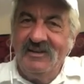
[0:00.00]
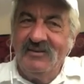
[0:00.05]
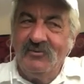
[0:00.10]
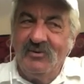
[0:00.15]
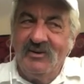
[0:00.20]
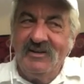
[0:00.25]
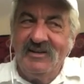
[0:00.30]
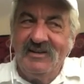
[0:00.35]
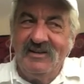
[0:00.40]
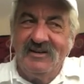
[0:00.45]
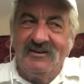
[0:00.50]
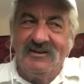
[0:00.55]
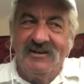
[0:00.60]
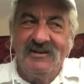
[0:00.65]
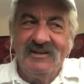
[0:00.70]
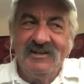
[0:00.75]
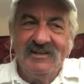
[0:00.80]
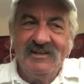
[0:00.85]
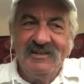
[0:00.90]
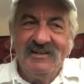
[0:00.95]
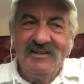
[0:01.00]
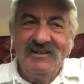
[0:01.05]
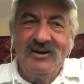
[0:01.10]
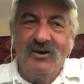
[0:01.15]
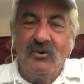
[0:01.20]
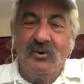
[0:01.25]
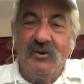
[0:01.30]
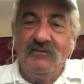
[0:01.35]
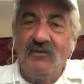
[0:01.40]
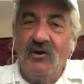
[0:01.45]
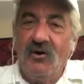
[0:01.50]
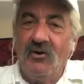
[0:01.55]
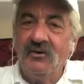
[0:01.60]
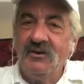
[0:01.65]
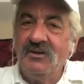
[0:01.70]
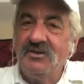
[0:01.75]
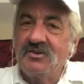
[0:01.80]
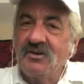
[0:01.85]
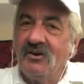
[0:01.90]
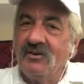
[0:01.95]
Yep. We've
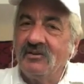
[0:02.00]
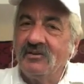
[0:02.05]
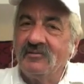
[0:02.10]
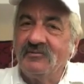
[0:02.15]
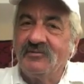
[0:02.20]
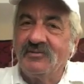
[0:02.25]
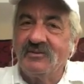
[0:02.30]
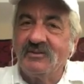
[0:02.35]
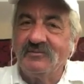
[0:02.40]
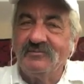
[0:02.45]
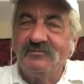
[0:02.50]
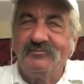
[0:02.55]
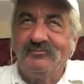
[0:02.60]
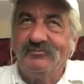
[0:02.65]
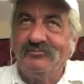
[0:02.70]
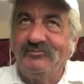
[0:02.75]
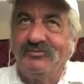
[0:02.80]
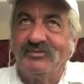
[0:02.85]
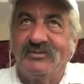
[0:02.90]
known each other for,